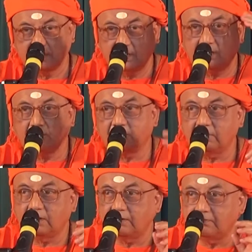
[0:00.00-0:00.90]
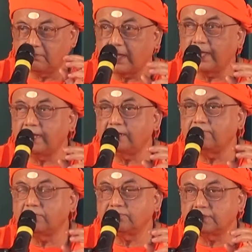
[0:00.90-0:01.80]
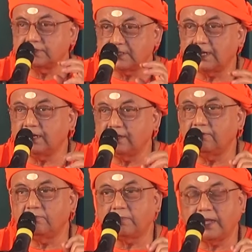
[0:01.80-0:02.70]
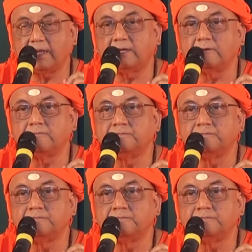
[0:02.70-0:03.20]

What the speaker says: in your mind, which was straining your mind.